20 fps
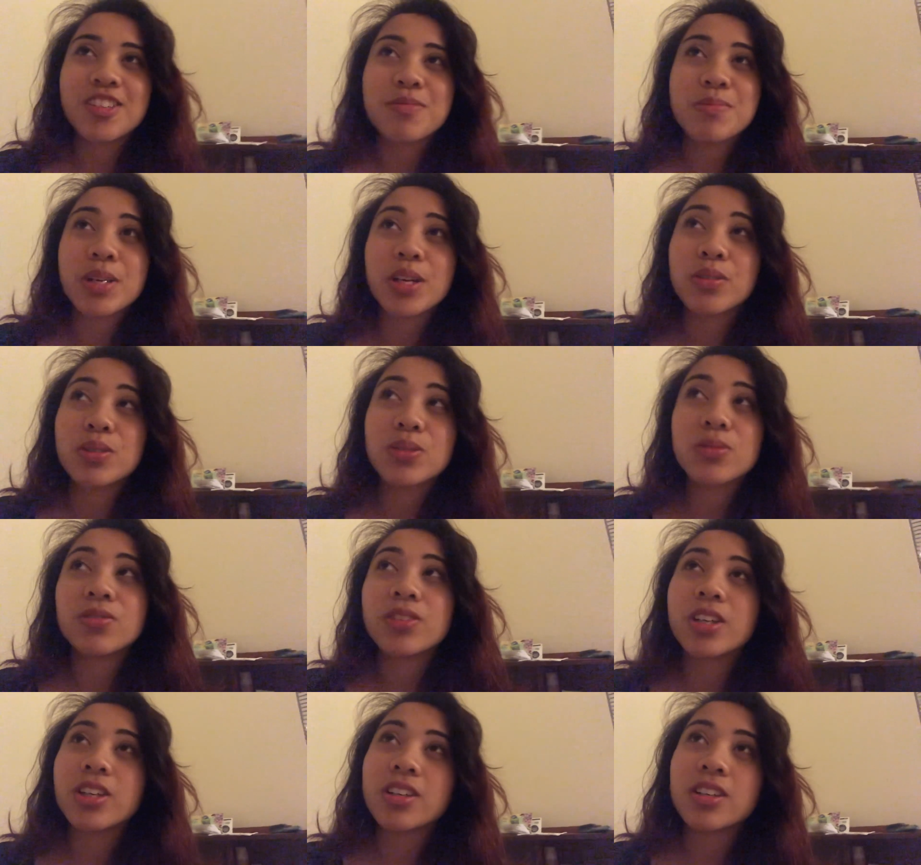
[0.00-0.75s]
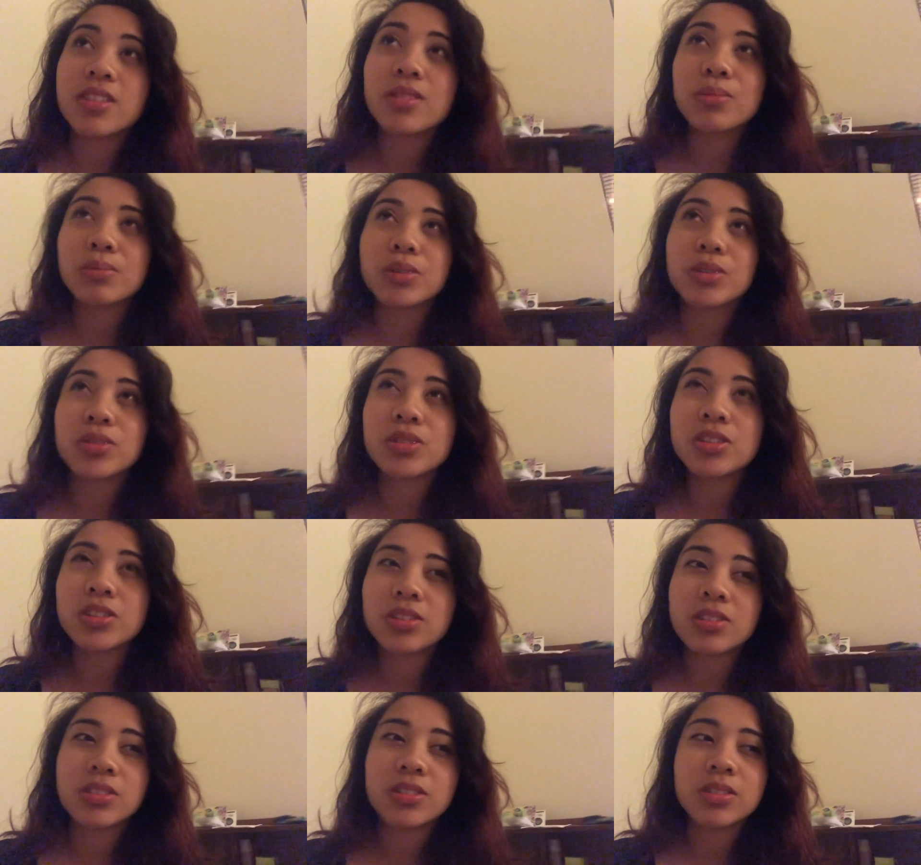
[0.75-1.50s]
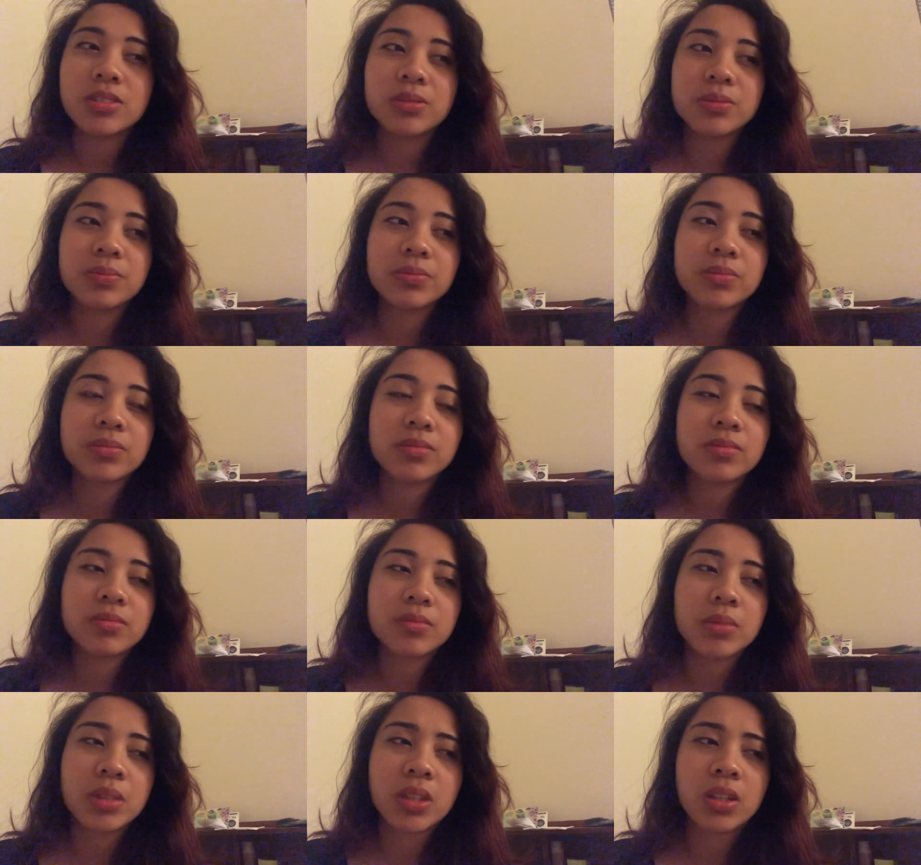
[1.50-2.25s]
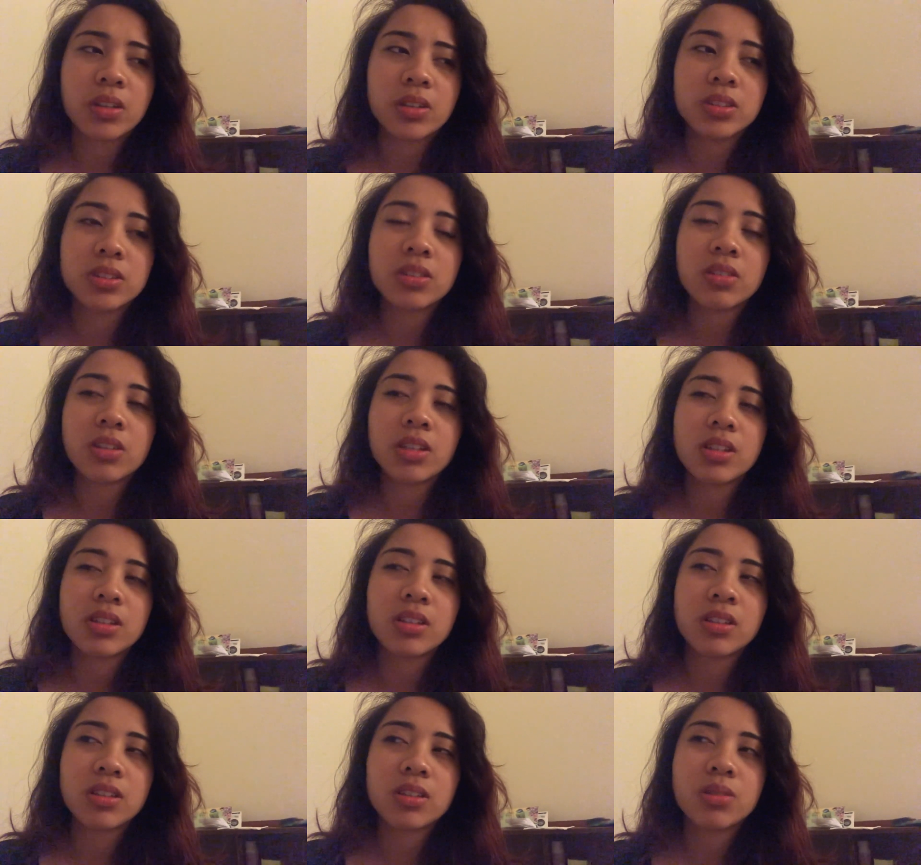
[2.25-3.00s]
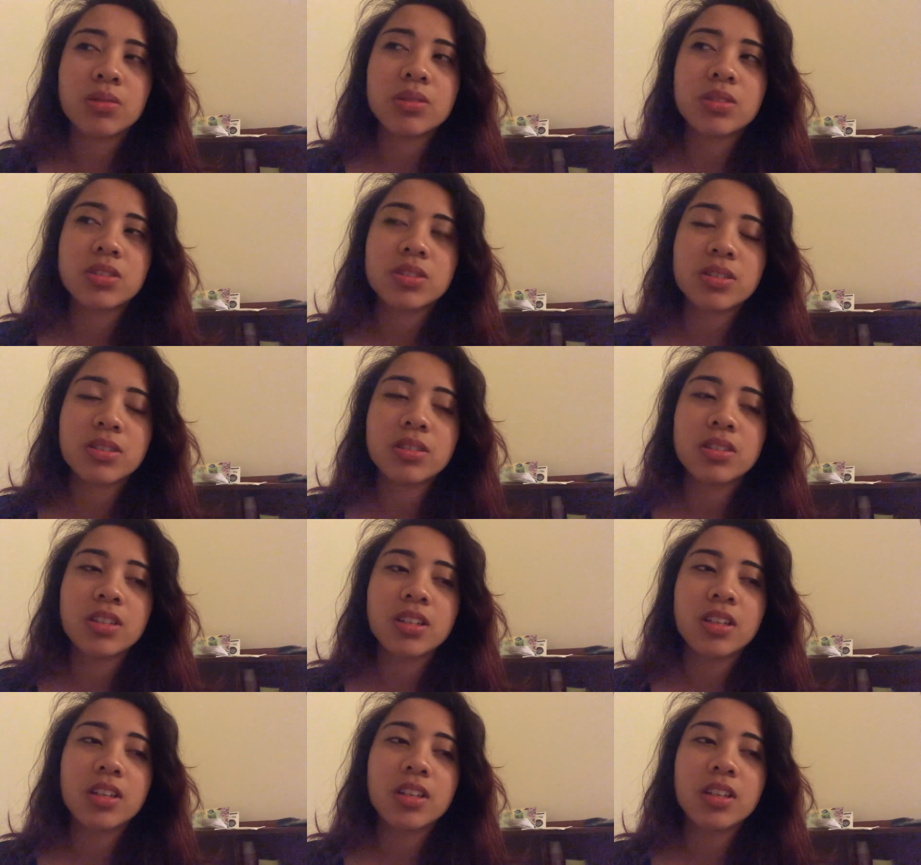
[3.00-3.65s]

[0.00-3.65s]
but I was very emotional, but also I think it was